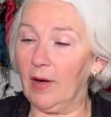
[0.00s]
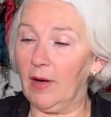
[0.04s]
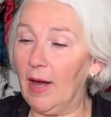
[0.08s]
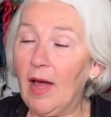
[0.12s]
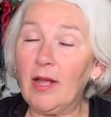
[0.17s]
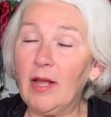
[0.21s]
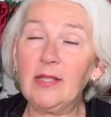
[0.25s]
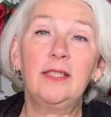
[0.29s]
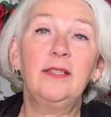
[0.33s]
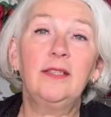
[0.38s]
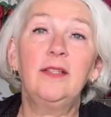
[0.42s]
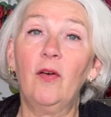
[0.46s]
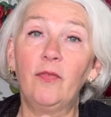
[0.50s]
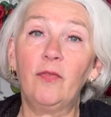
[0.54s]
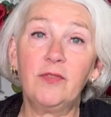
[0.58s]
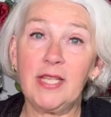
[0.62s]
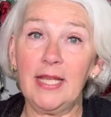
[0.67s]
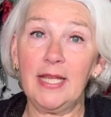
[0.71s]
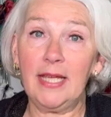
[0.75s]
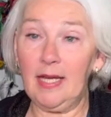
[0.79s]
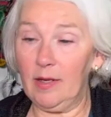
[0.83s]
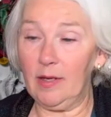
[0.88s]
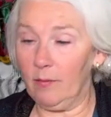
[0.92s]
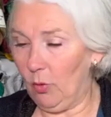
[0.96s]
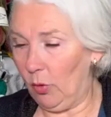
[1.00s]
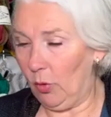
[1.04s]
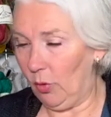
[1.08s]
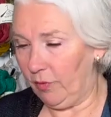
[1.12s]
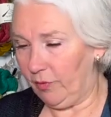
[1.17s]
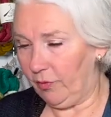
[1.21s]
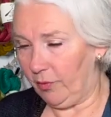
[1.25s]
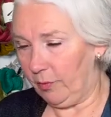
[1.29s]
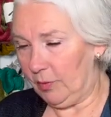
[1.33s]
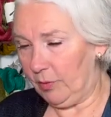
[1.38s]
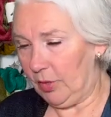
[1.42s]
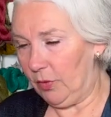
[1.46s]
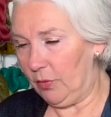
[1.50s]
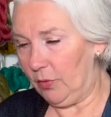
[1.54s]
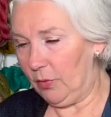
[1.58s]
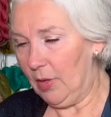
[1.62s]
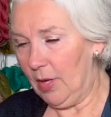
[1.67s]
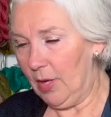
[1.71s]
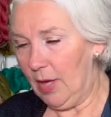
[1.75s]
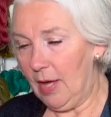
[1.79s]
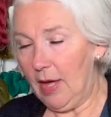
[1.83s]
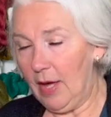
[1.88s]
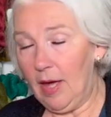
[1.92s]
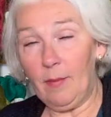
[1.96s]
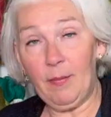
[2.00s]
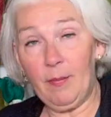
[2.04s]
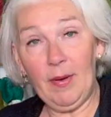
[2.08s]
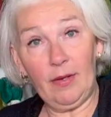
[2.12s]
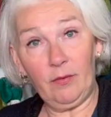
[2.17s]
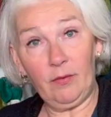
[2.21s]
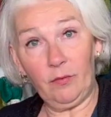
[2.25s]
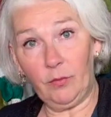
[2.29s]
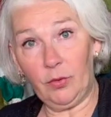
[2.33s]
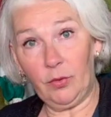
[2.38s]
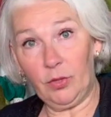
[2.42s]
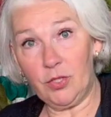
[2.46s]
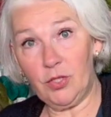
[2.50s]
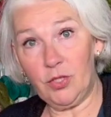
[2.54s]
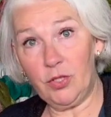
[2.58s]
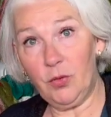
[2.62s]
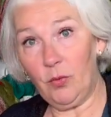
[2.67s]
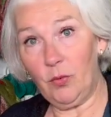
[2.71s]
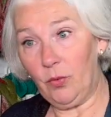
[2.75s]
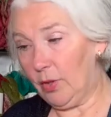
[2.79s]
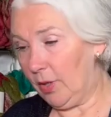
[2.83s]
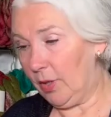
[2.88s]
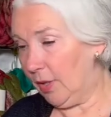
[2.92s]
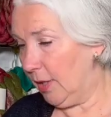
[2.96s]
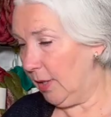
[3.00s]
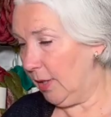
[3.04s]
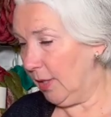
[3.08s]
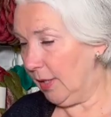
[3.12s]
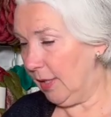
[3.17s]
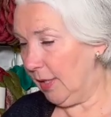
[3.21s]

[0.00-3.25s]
I'd love to hear more from you about what your